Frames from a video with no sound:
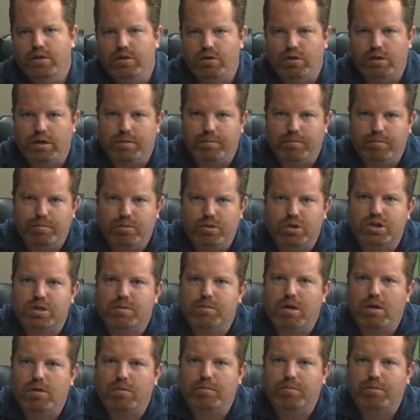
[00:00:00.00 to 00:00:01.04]
you can push
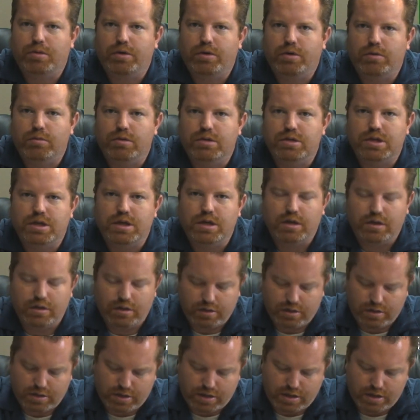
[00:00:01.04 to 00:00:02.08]
them out and put new ones in
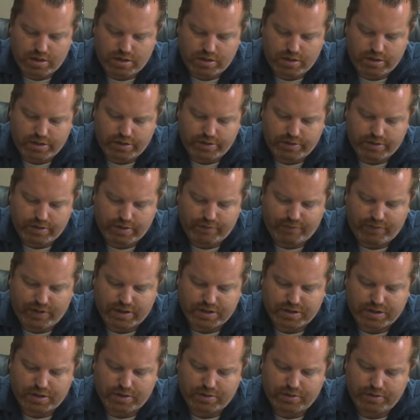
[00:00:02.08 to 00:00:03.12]
and
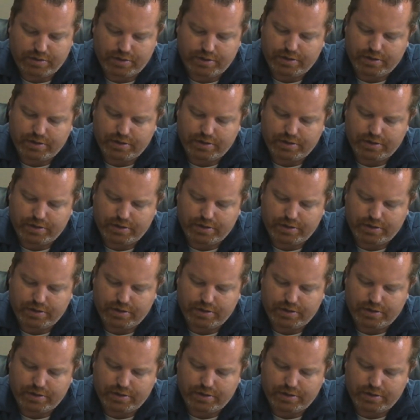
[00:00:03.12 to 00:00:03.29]
fix it.